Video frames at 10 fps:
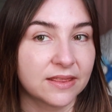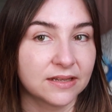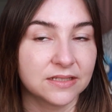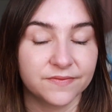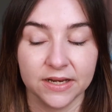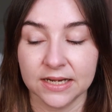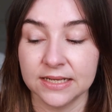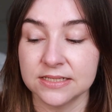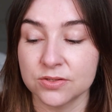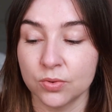I think it's very
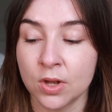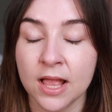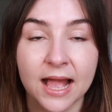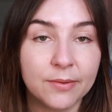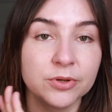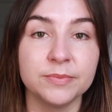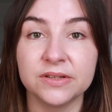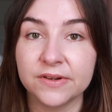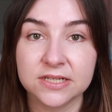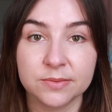nice. So I wouldn't be
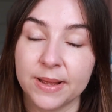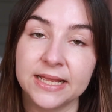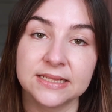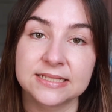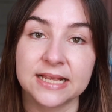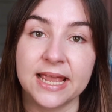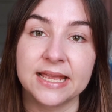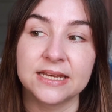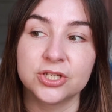adverse to buying this again.